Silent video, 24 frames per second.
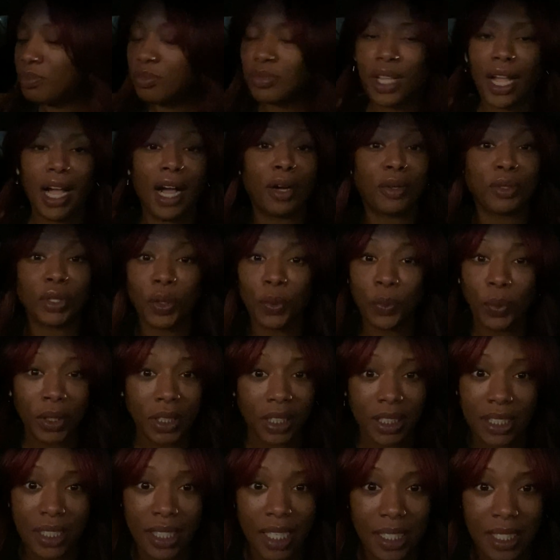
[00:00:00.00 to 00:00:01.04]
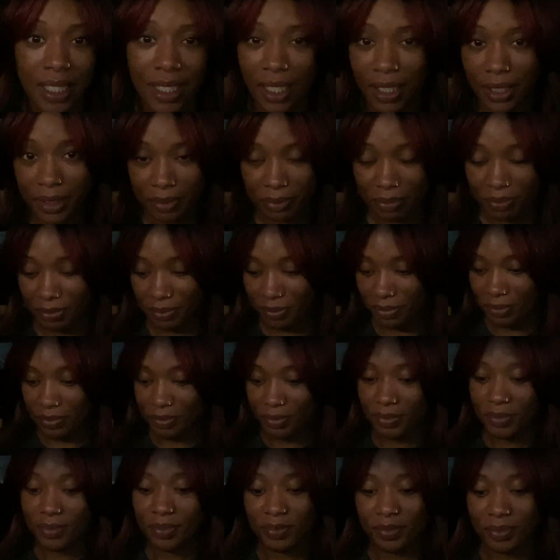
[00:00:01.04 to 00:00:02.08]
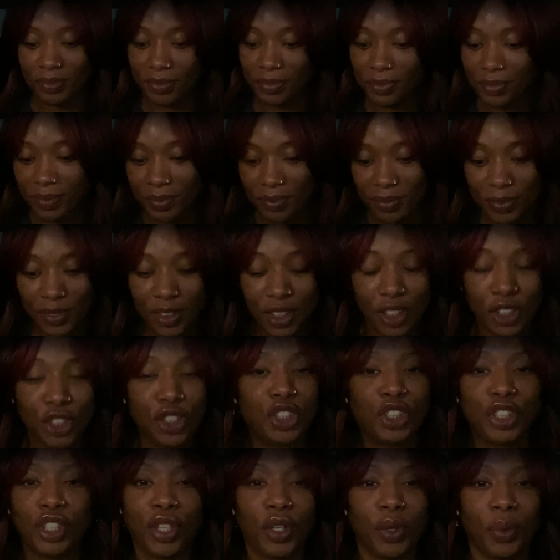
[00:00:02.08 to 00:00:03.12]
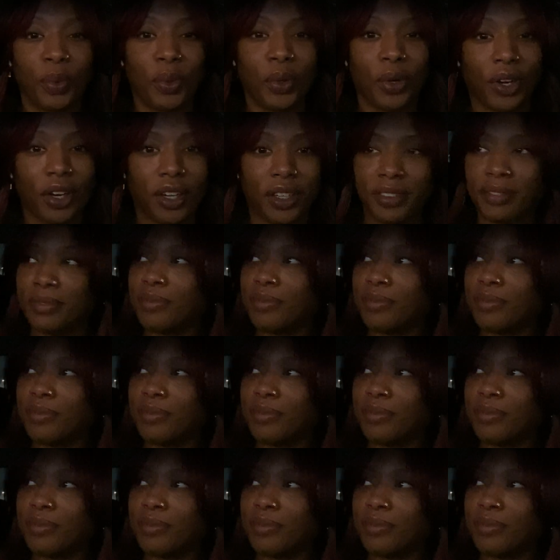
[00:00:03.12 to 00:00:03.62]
I don't know what this tastes like. Sugar water.